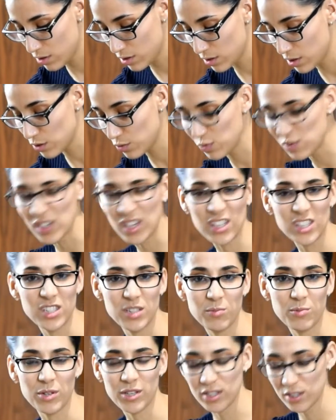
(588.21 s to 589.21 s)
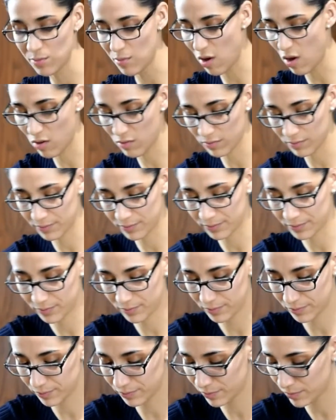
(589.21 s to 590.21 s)
This one's actually pretty small.
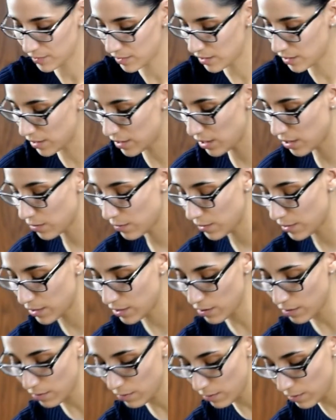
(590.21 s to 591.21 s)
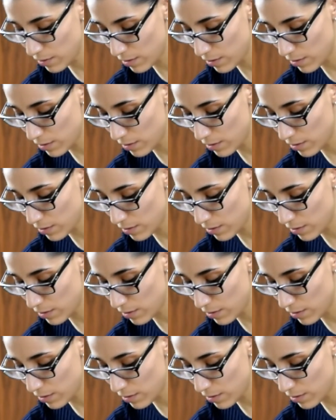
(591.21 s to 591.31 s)
Here we go.